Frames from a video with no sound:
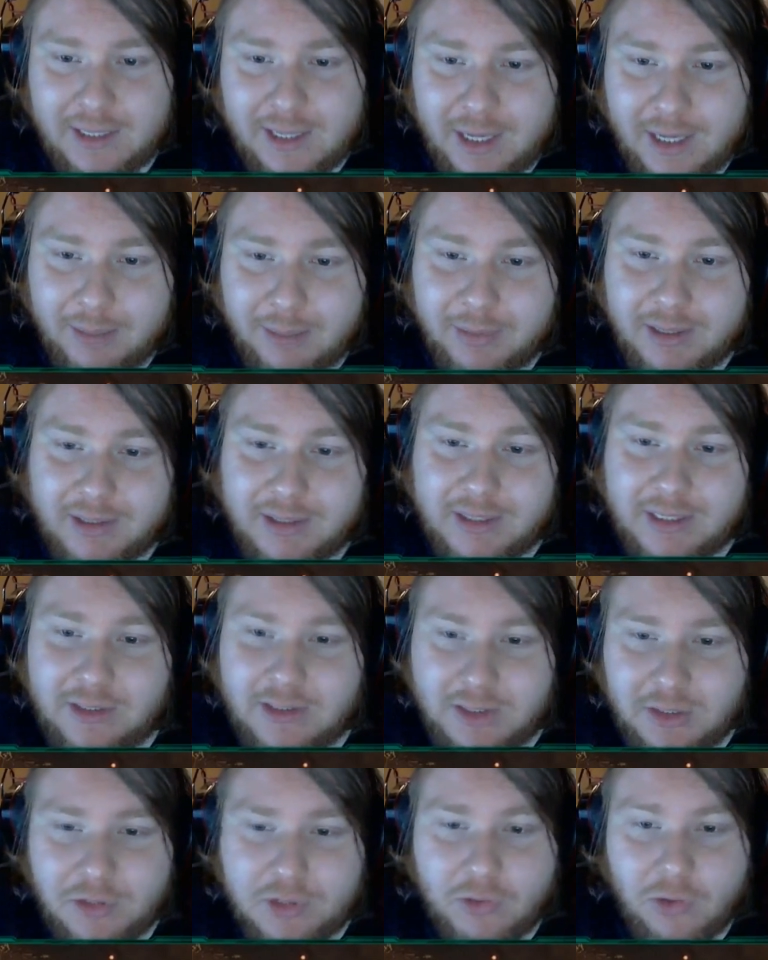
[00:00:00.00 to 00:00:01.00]
Ability,
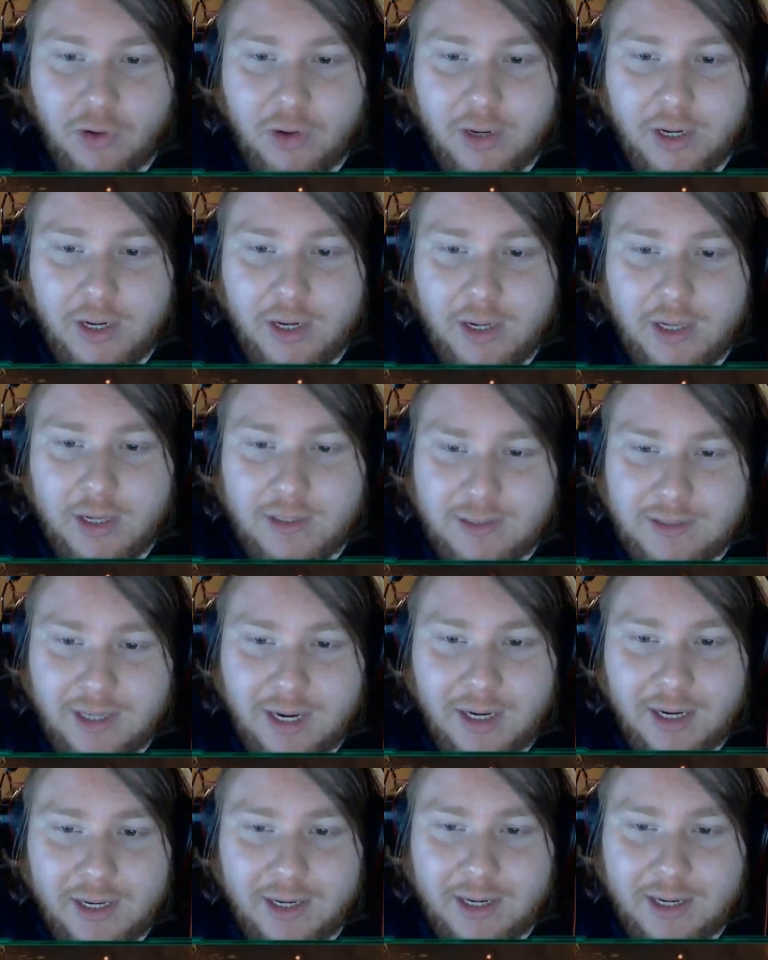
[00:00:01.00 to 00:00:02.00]
destroy
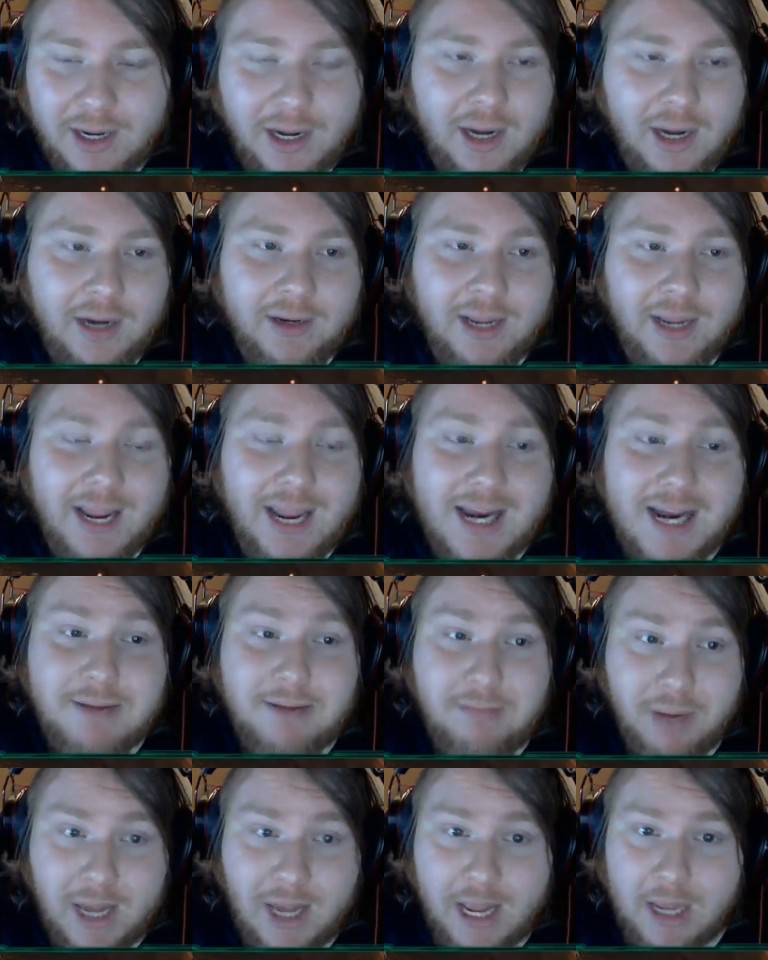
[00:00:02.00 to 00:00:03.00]
target card in
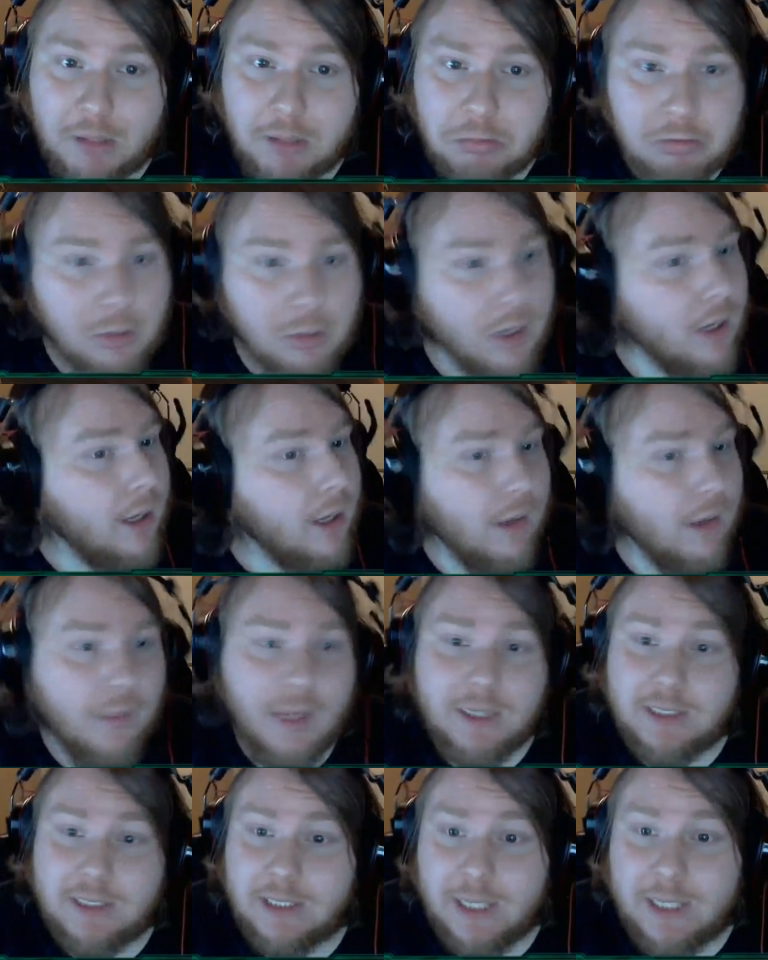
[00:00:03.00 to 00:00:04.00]
play.
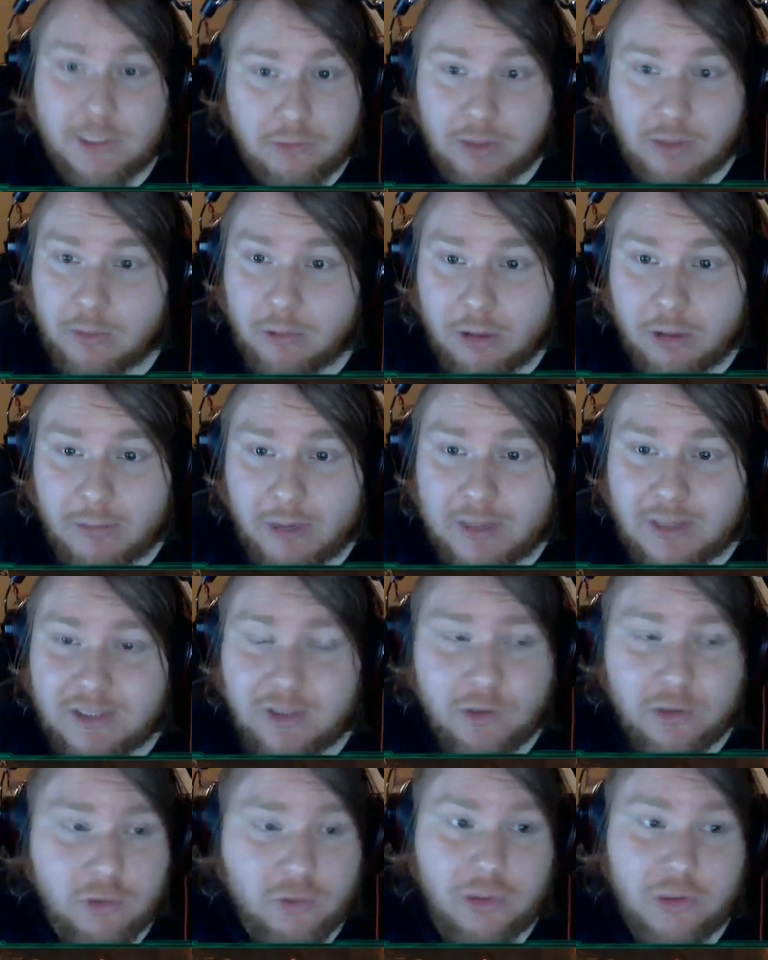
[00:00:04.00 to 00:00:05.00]
That's literally what it means. It
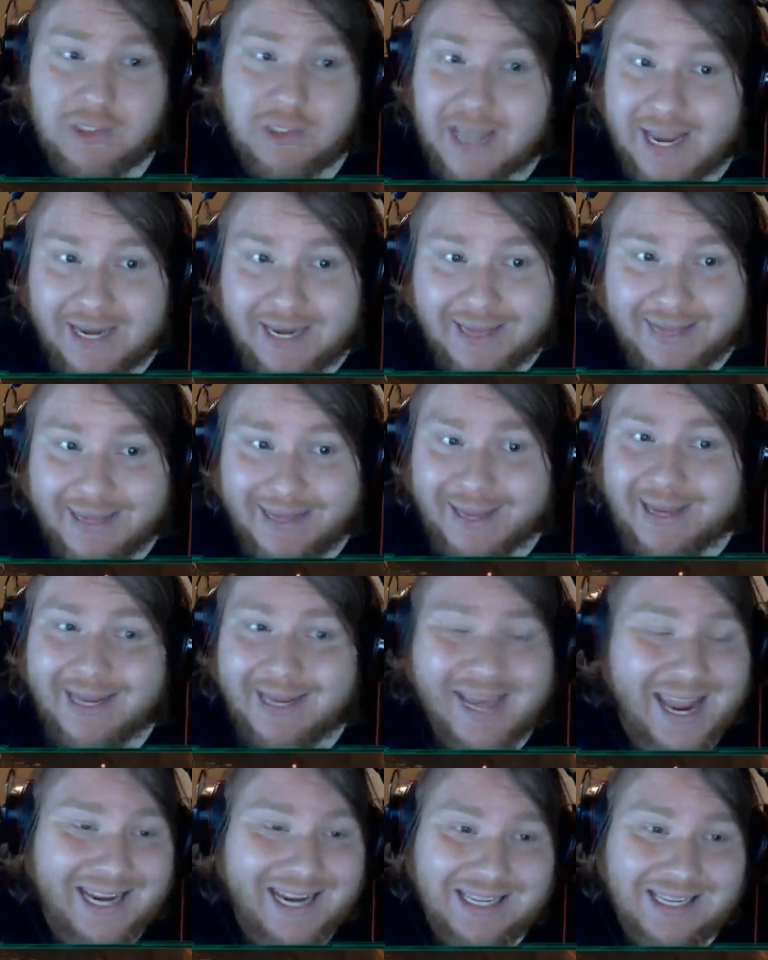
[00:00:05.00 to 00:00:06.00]
destroys anything in
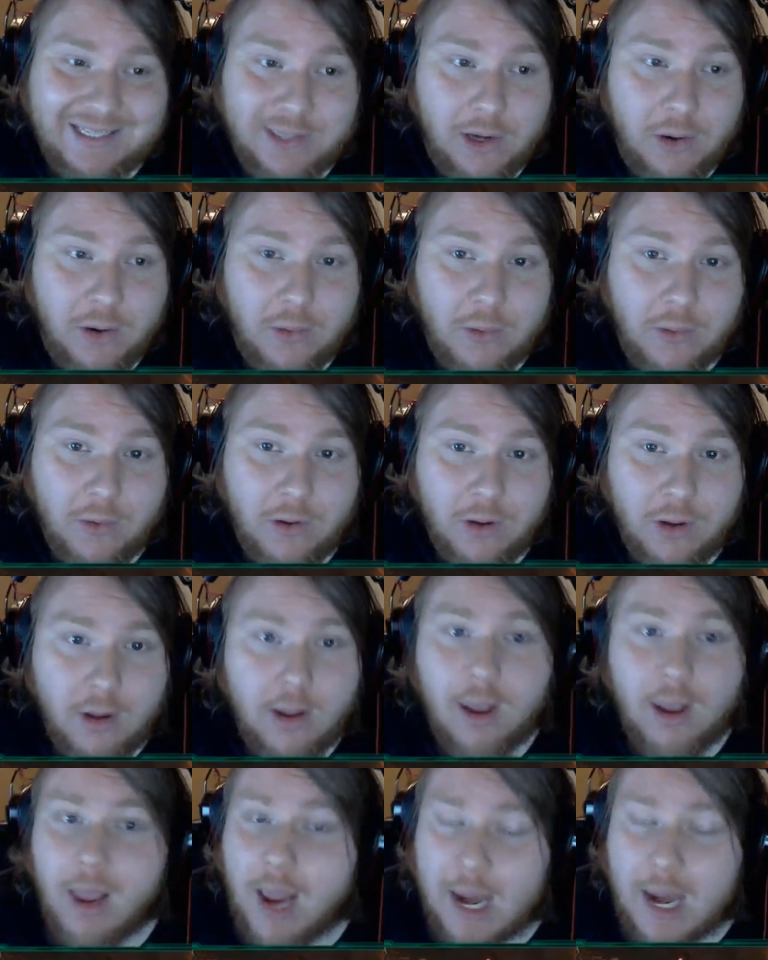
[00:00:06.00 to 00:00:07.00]
any zone,
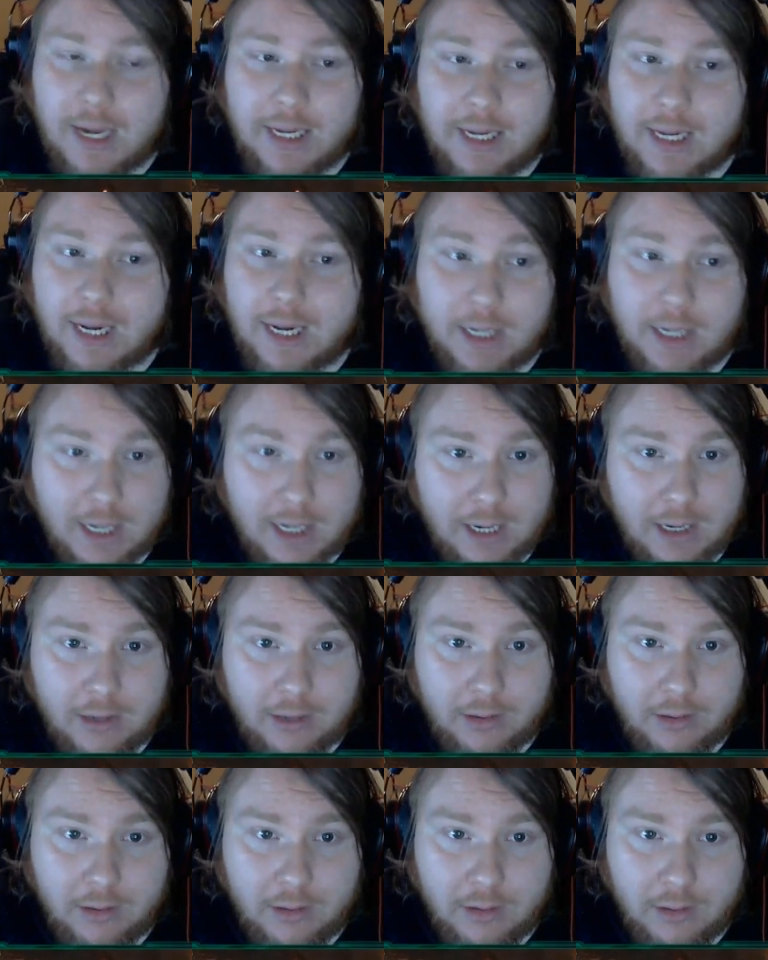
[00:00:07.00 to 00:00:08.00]
any kind of card.
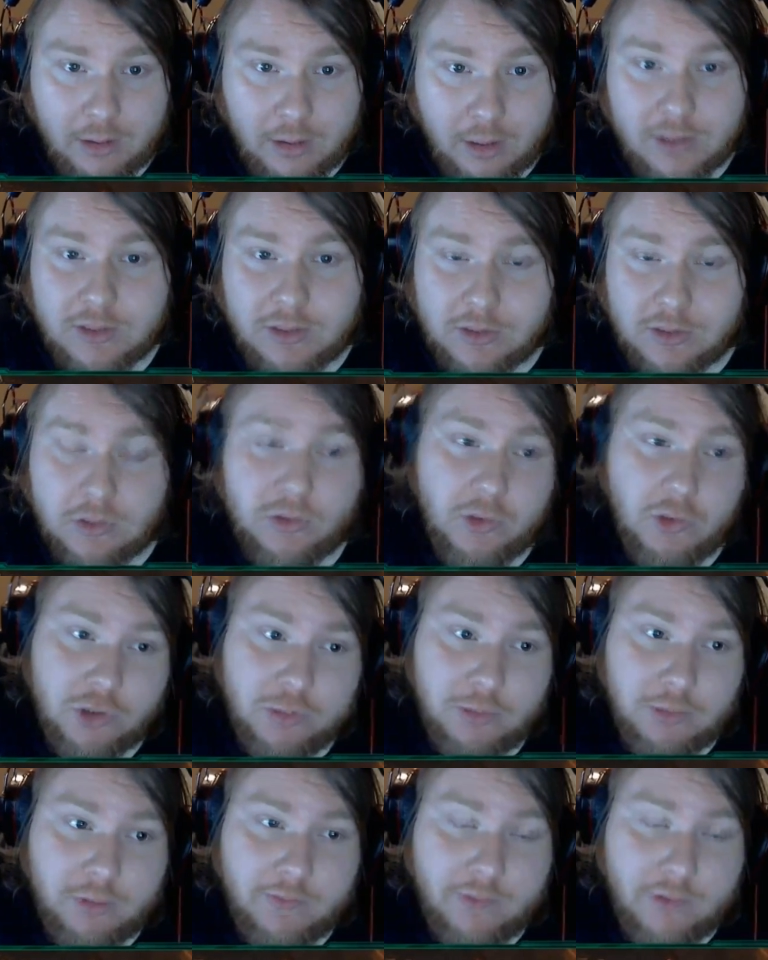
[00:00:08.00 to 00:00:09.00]
Unless it's
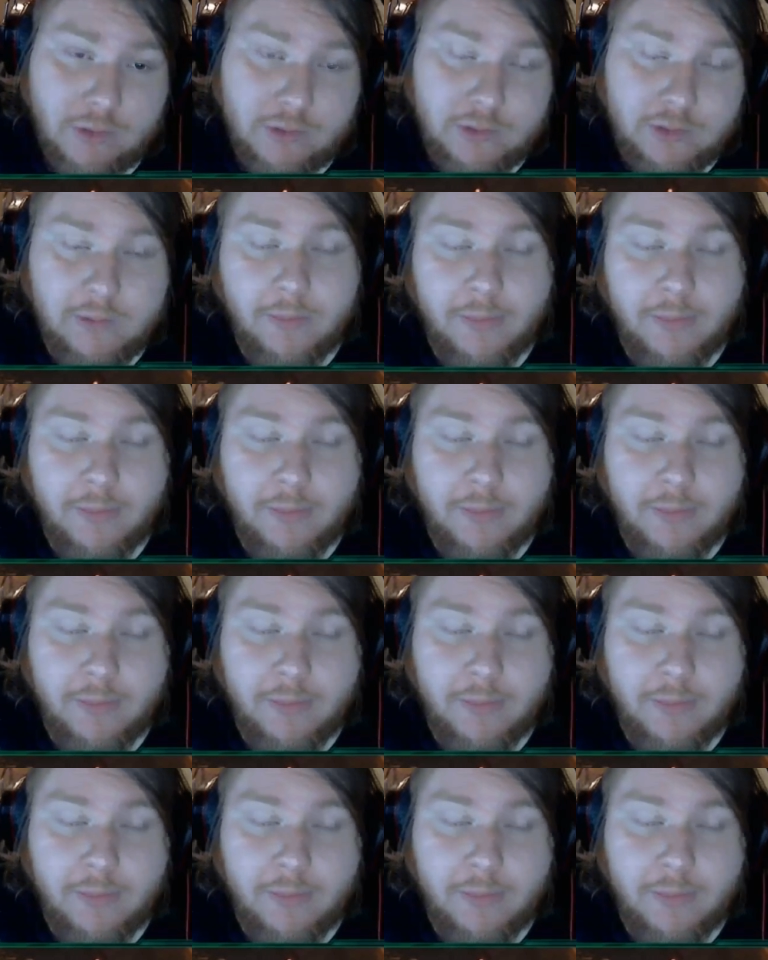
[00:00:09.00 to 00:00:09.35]
untouchable, of course.